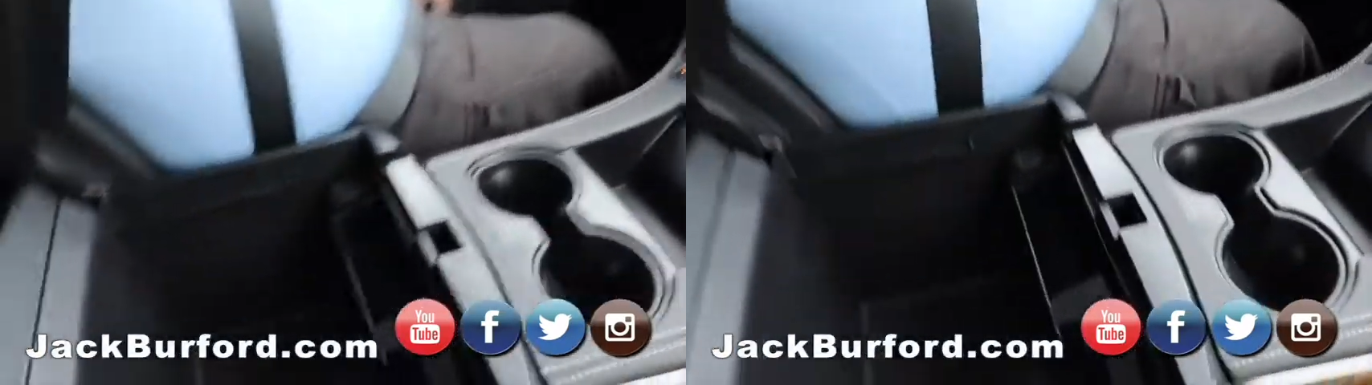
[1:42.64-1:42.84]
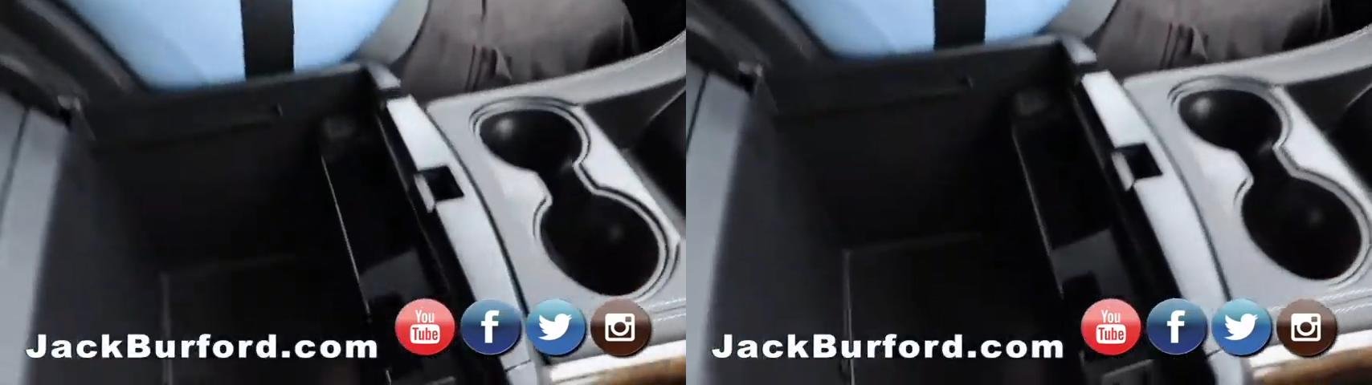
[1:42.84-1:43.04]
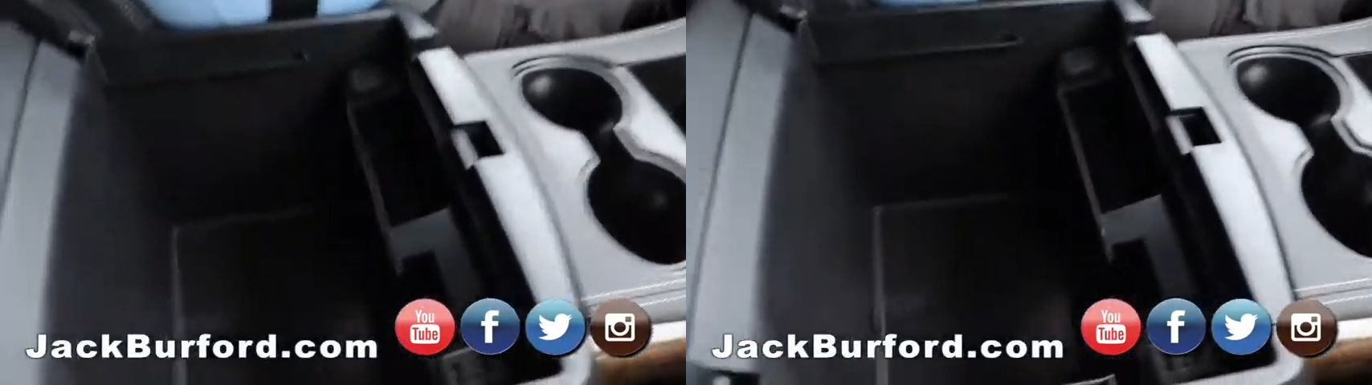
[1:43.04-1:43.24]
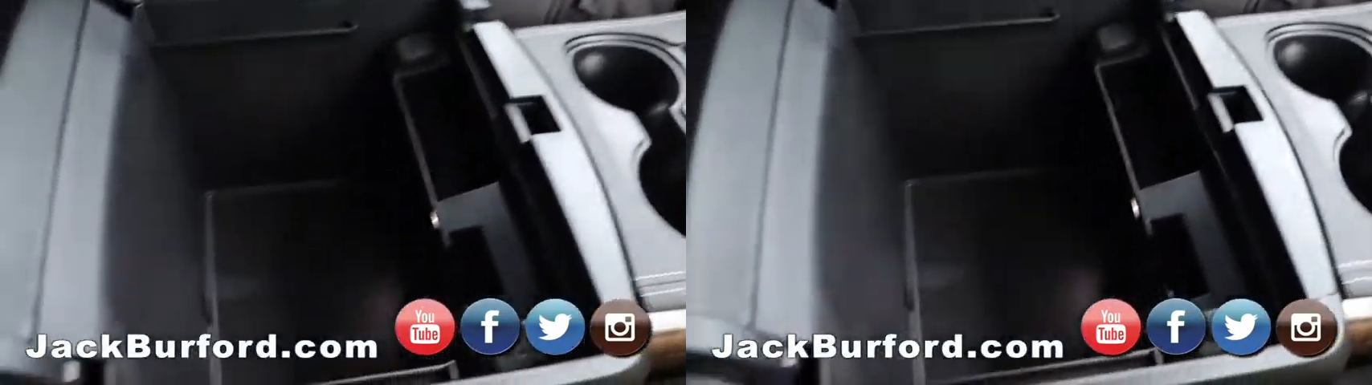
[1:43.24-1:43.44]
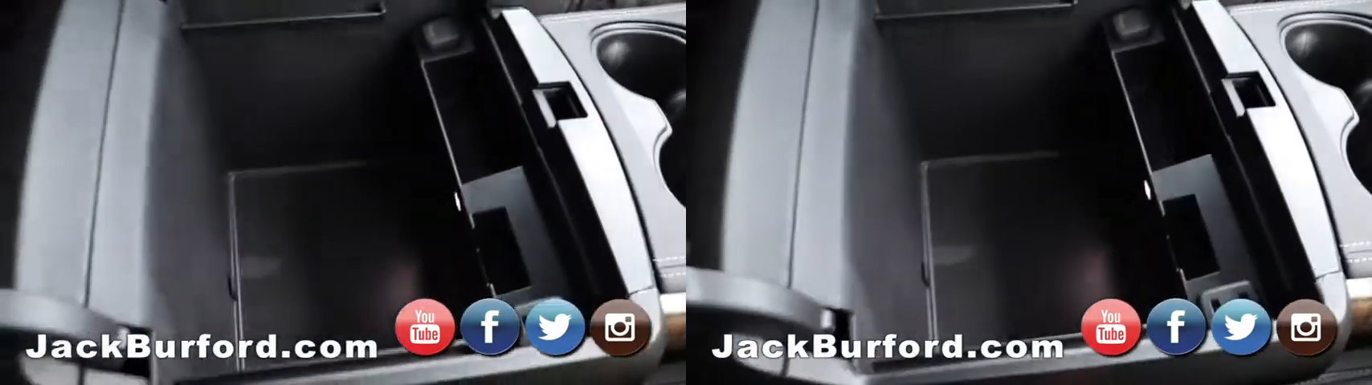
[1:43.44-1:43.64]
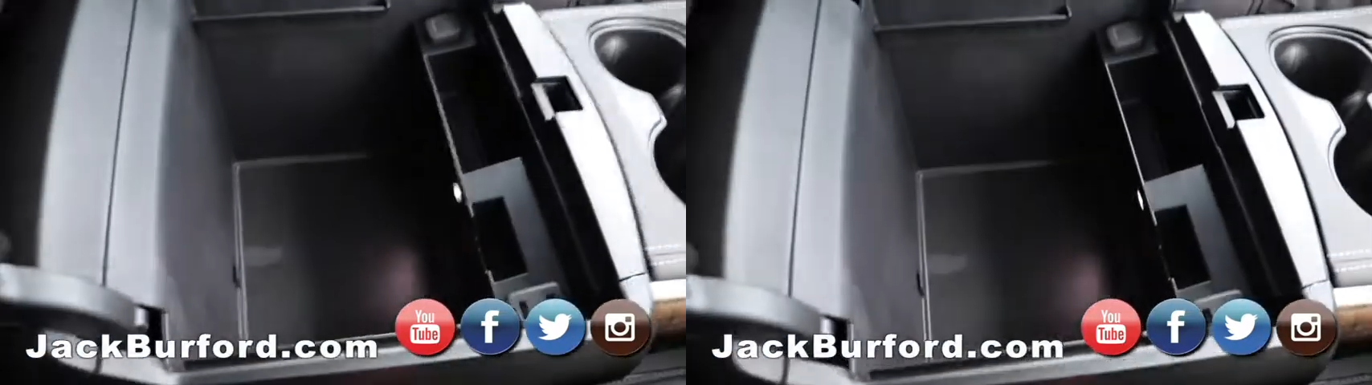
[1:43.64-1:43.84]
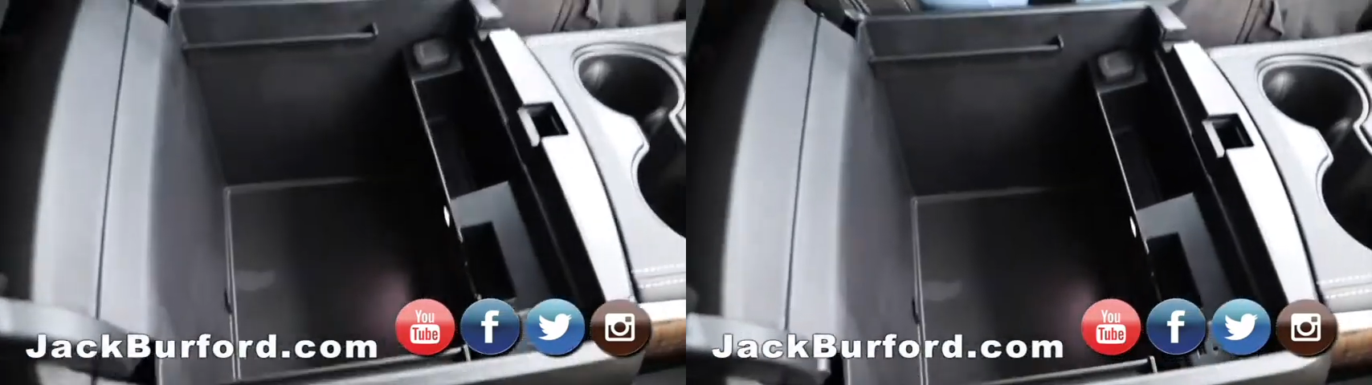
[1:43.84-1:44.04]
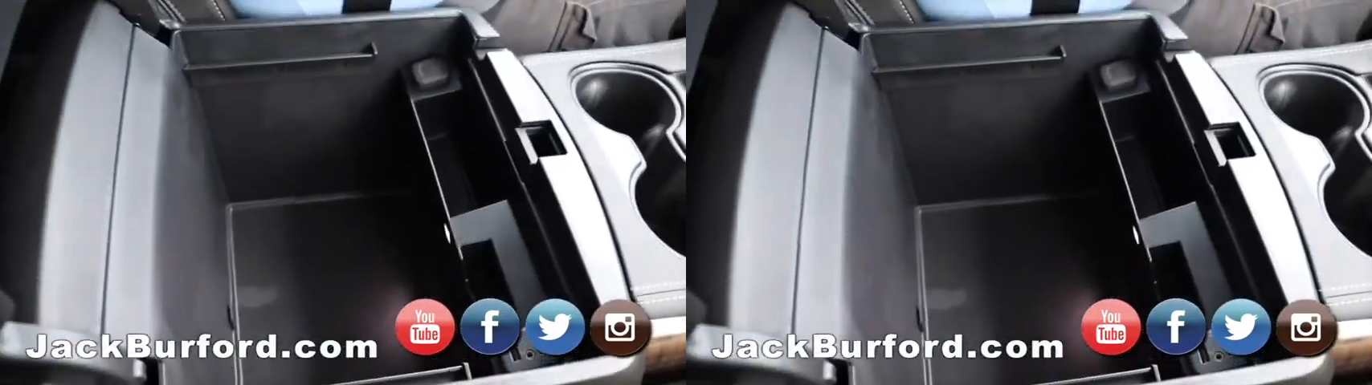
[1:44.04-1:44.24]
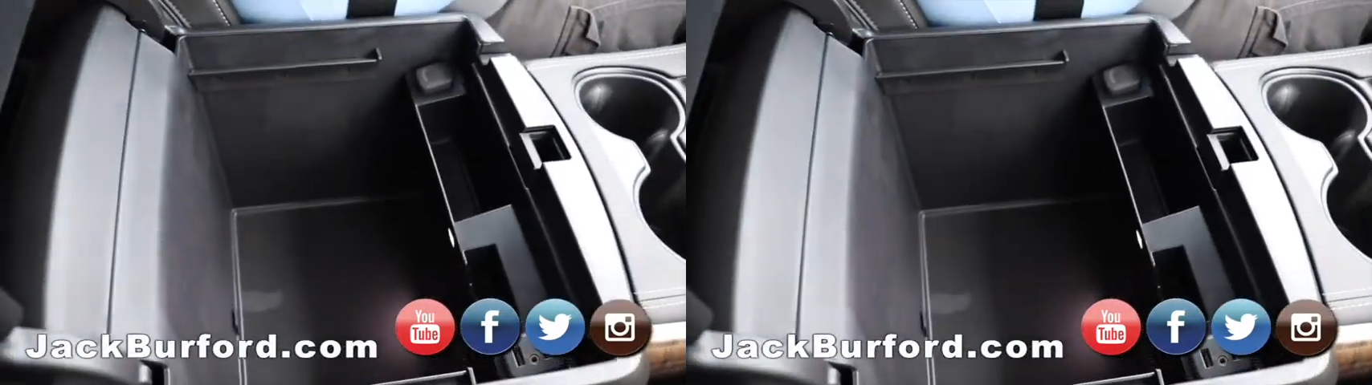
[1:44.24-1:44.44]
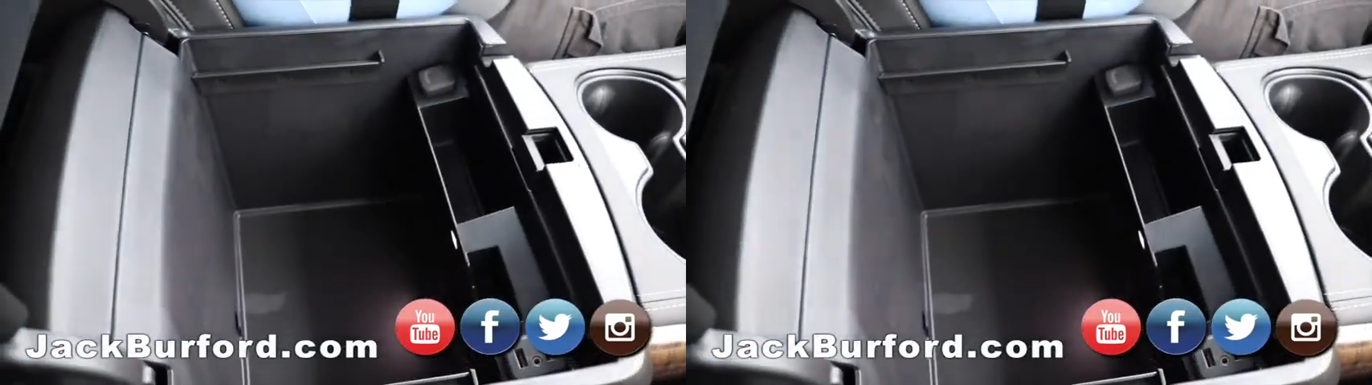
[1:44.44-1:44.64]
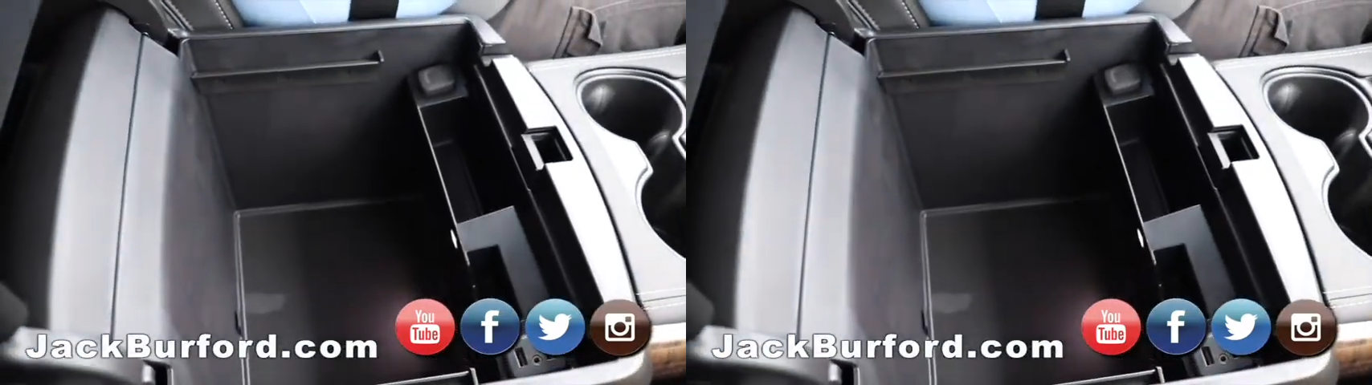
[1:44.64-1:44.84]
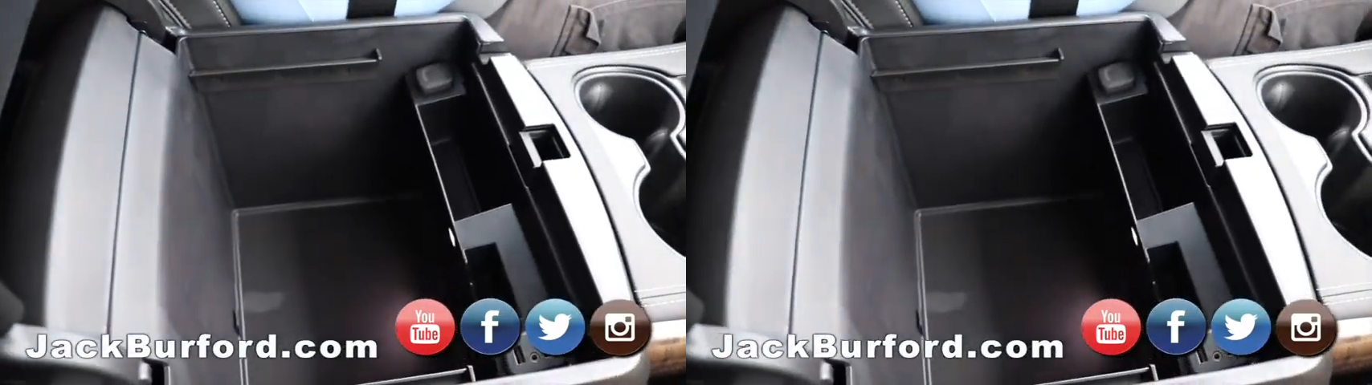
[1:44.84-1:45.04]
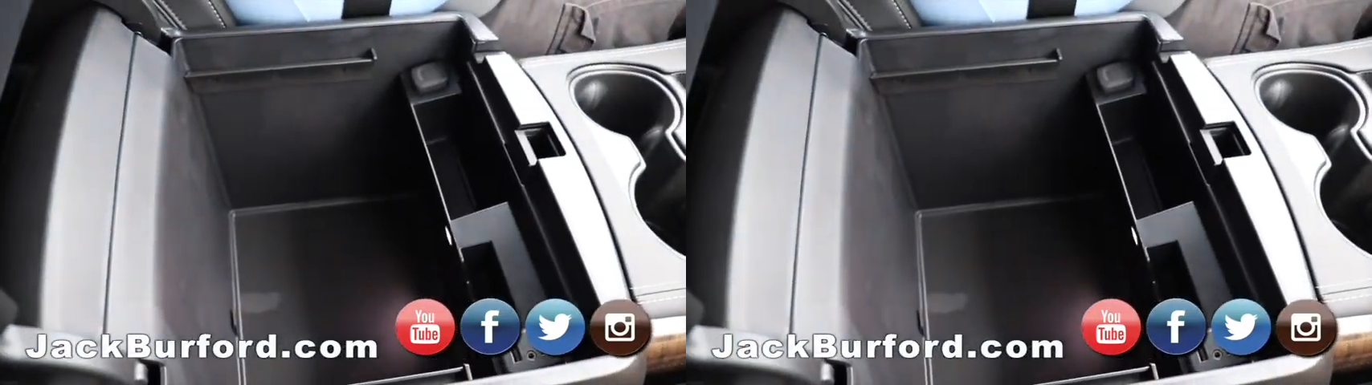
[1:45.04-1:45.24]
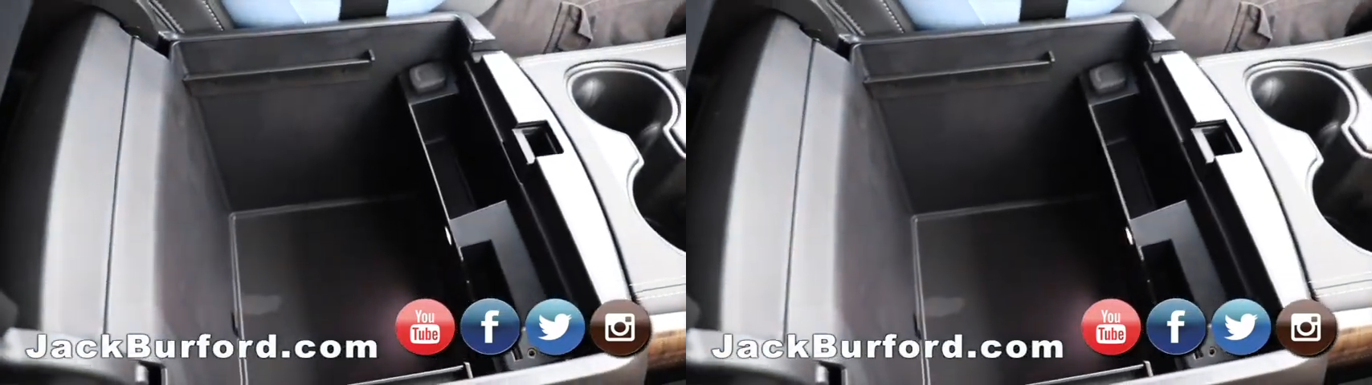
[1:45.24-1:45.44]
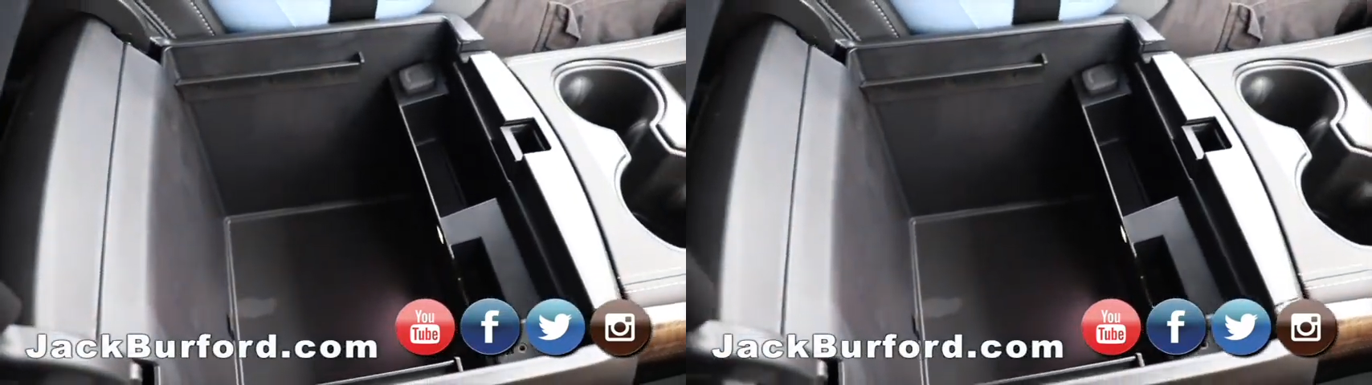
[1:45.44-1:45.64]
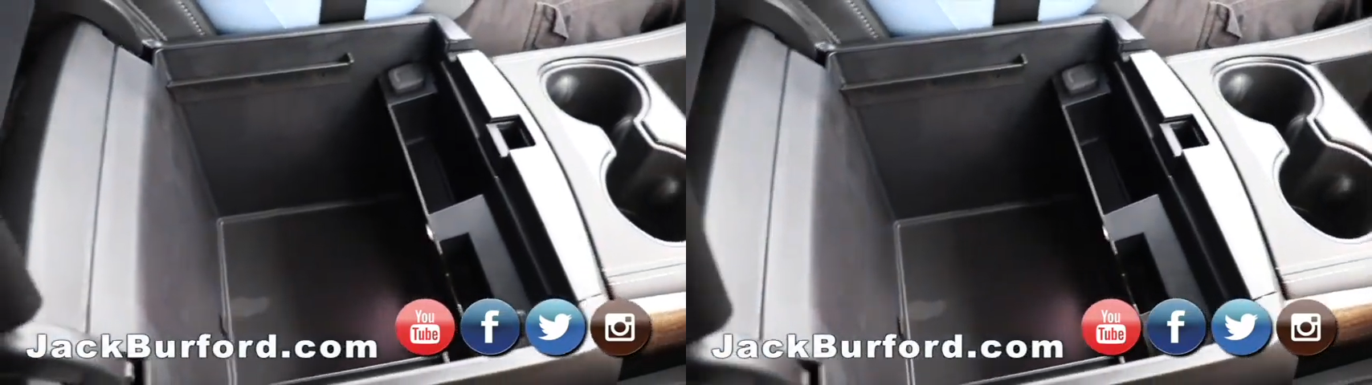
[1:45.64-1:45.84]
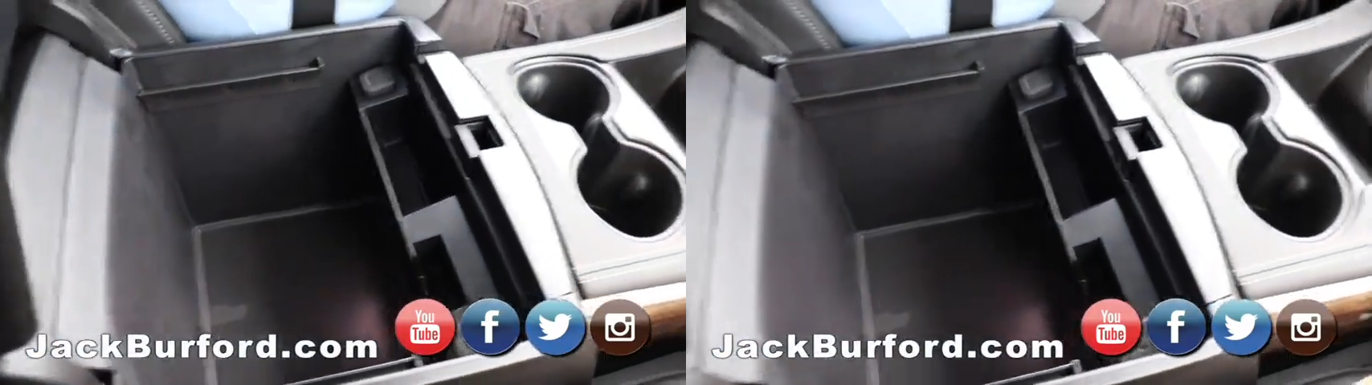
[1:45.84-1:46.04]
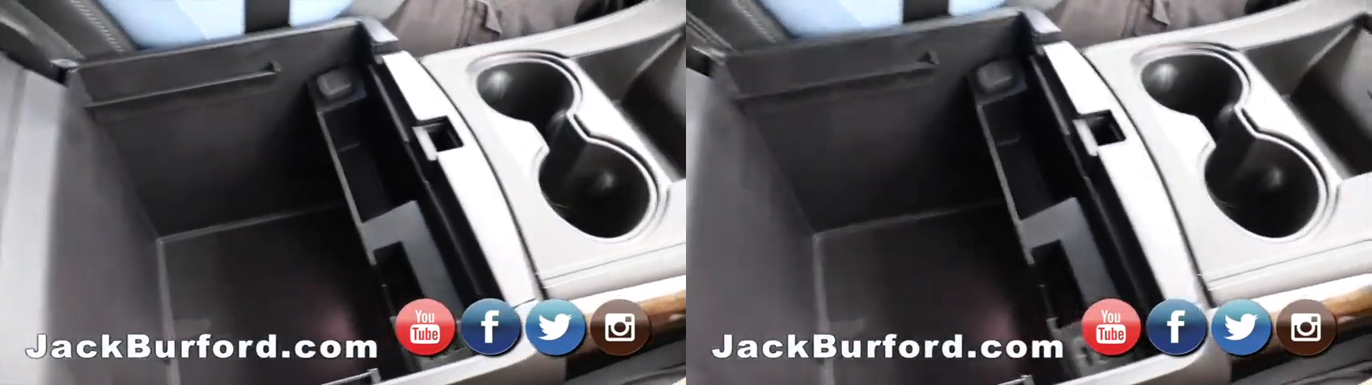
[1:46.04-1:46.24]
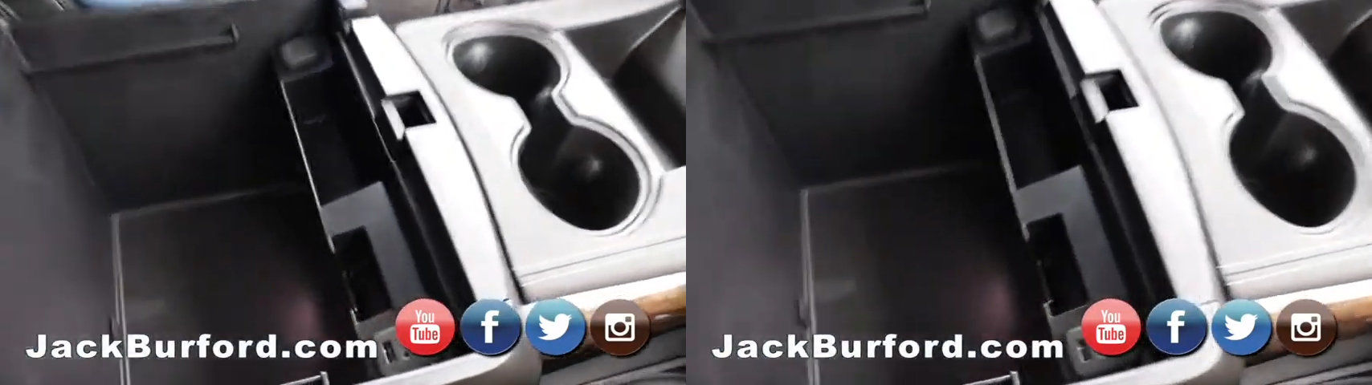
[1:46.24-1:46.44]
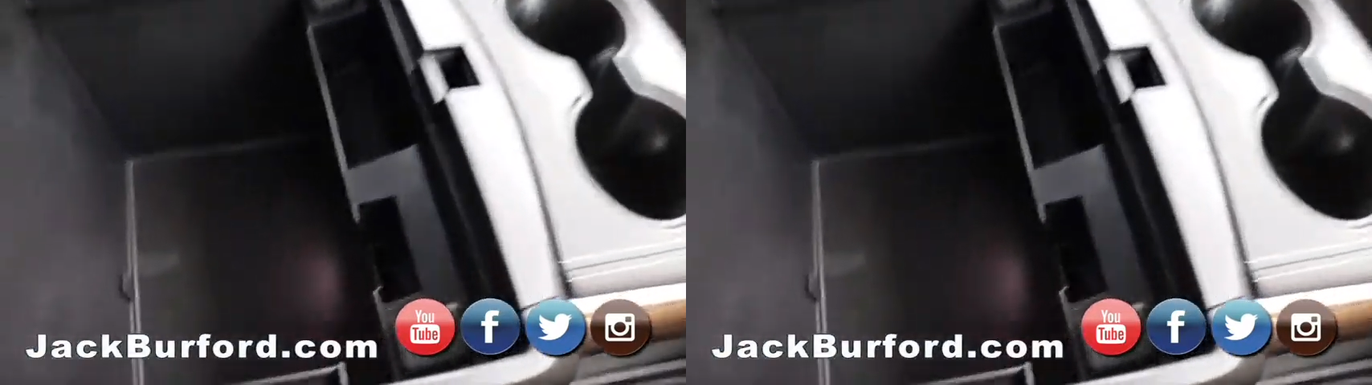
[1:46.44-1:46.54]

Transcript: Nobody's mouth can be seen.